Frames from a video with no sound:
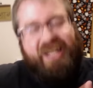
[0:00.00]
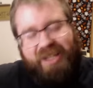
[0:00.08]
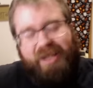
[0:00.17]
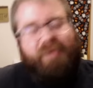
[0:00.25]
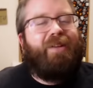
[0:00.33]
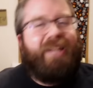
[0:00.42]

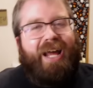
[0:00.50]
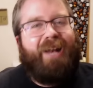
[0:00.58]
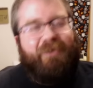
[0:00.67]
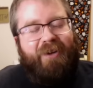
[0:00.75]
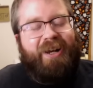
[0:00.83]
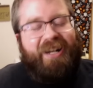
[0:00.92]
It's been kind of
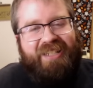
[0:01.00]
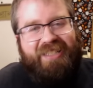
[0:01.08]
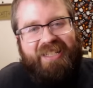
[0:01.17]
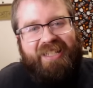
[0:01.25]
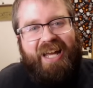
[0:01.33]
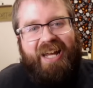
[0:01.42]
funny to
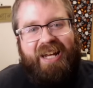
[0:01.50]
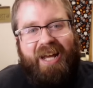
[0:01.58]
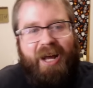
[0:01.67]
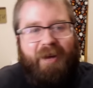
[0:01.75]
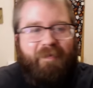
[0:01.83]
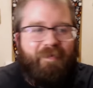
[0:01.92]
see that.
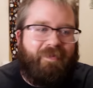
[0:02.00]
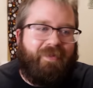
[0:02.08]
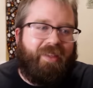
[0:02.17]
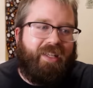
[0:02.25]
Um,